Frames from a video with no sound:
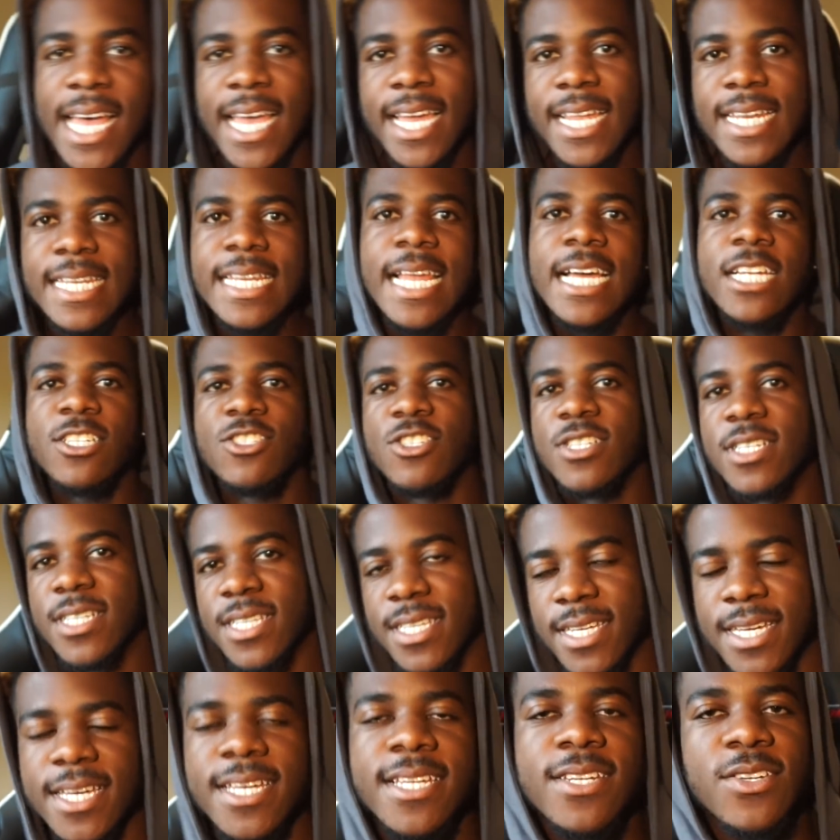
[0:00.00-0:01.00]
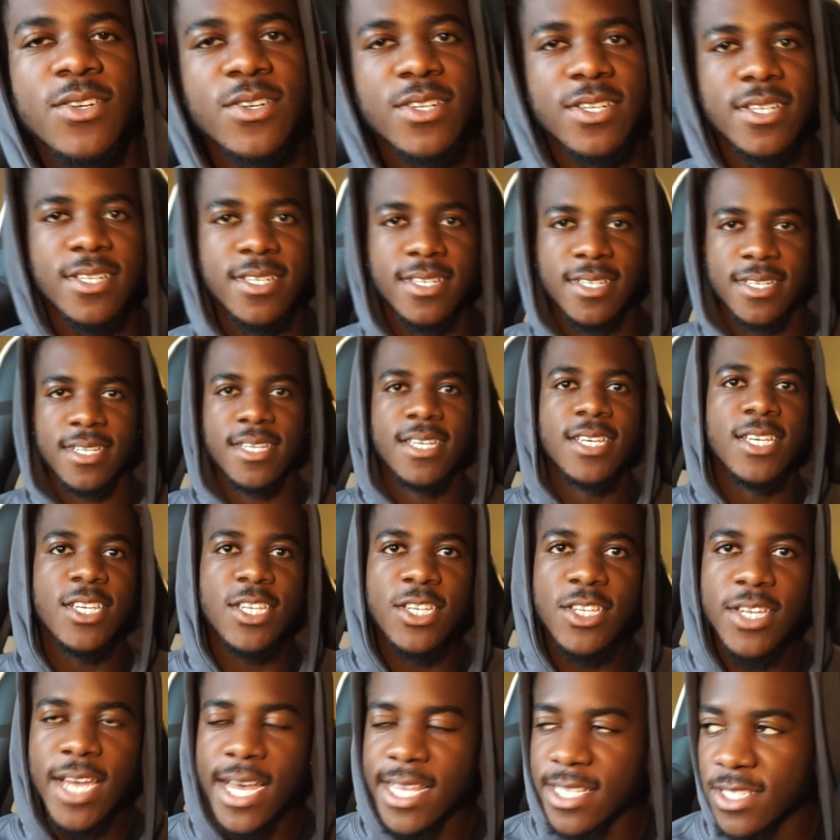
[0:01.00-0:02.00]
like, naturally, yeah, look.
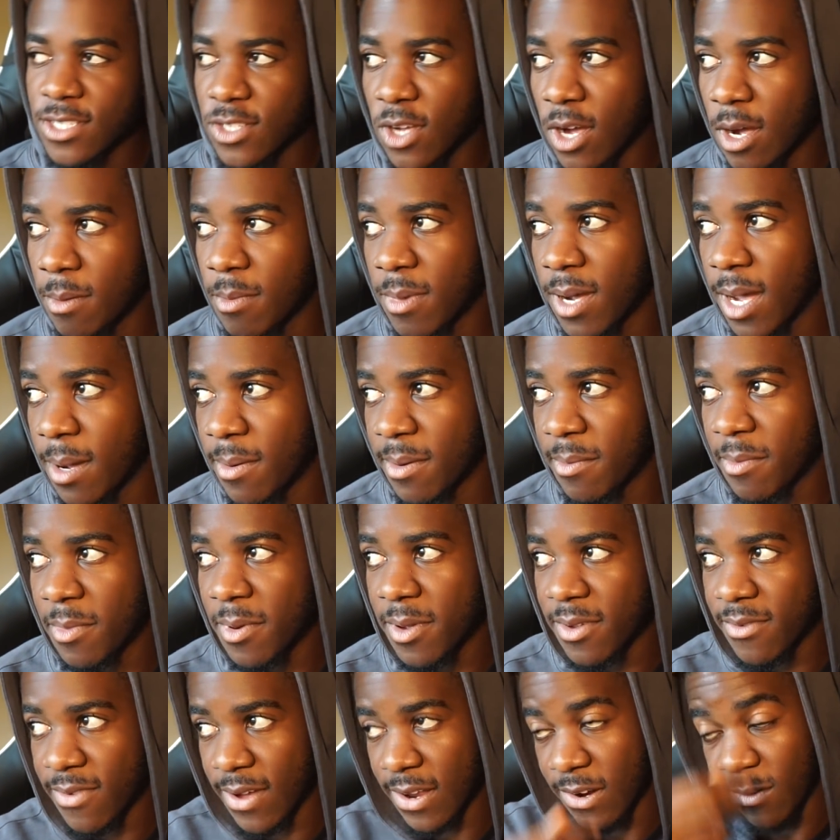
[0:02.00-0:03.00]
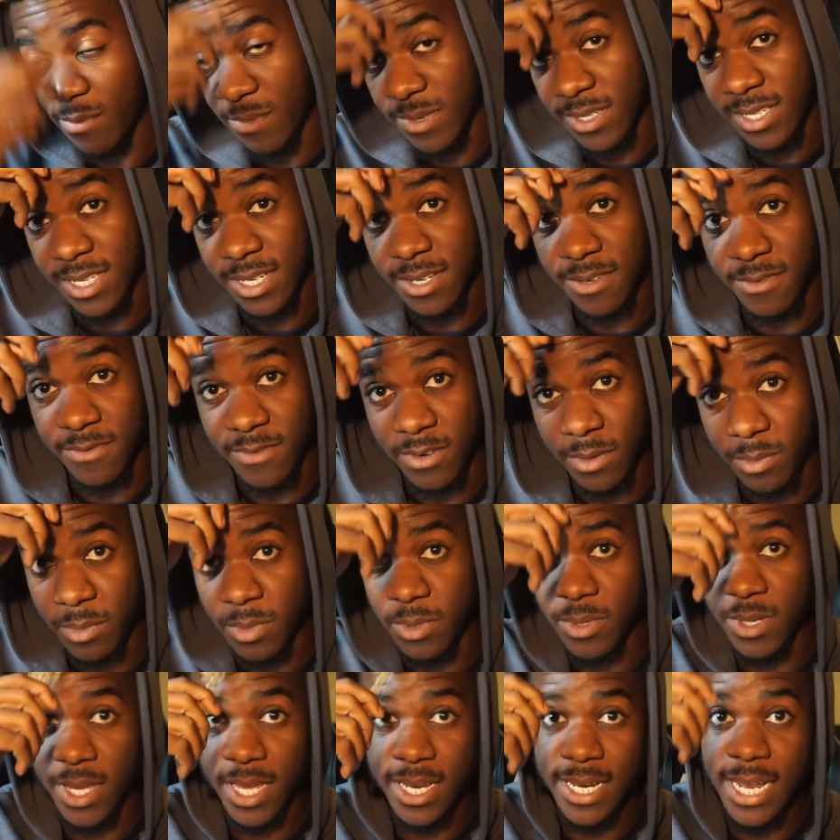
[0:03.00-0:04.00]
You guys know I'm, am a big fan of Brazilian
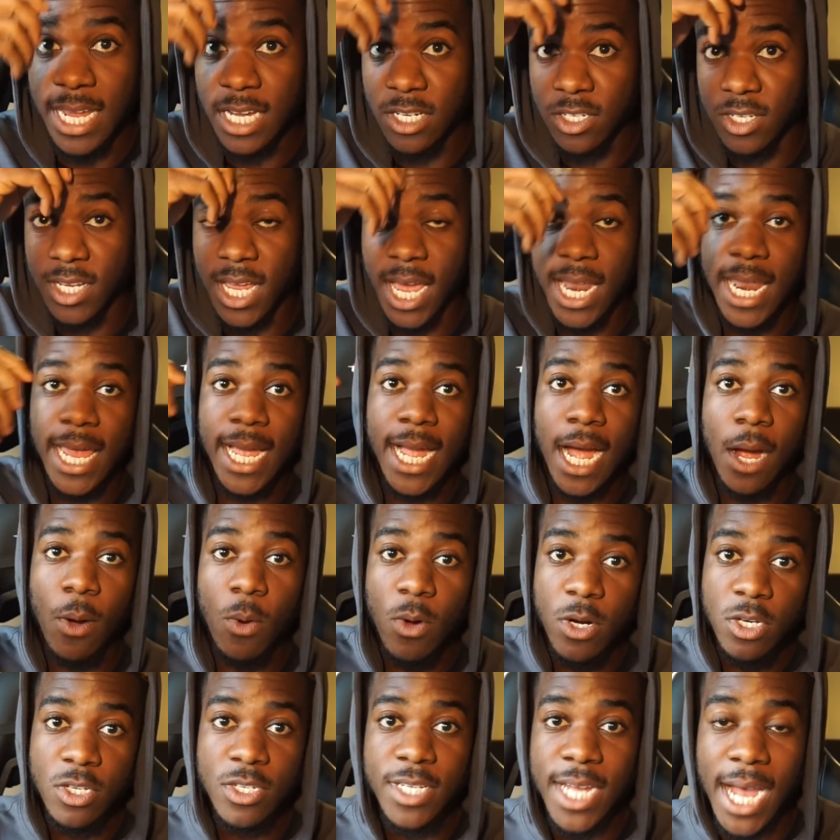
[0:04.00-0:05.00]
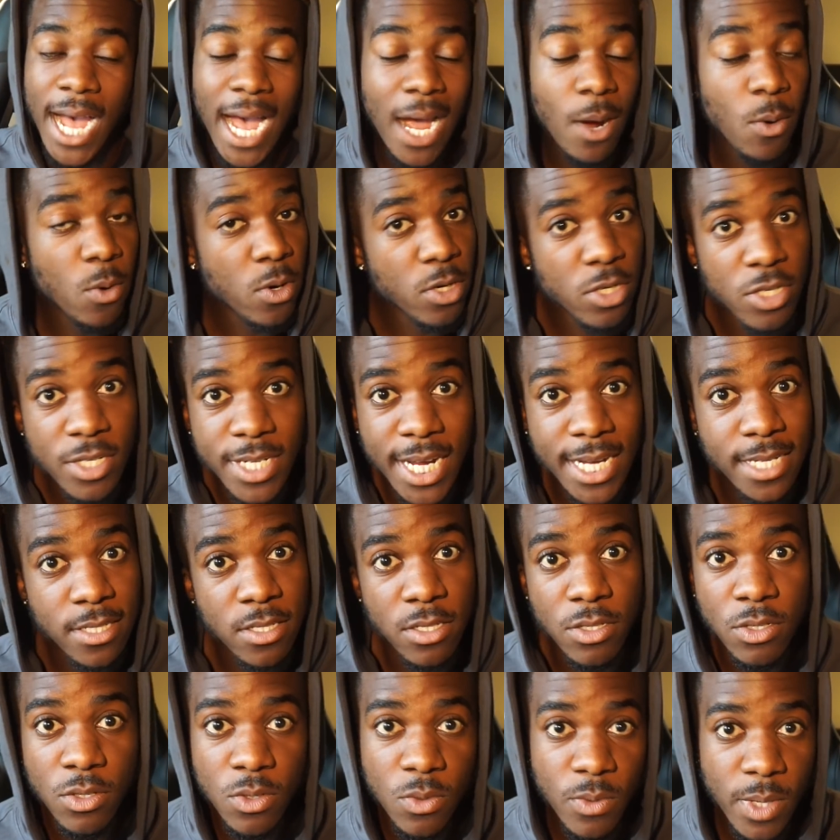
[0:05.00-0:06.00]
football, yeah. Naturally, like, I want you, I want you
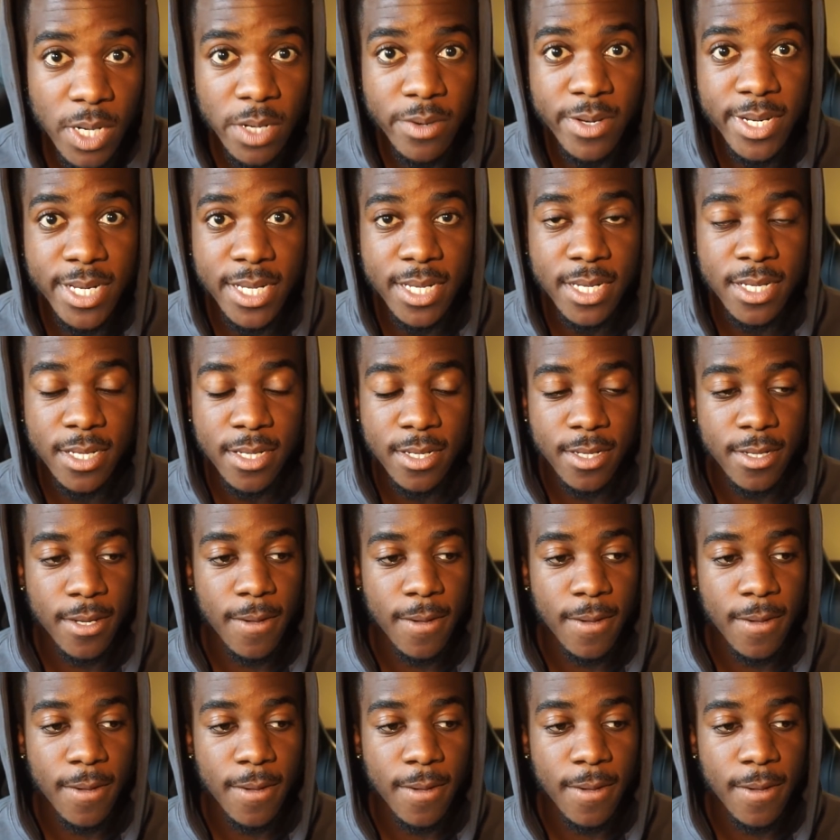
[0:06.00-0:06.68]
guys to do well in it.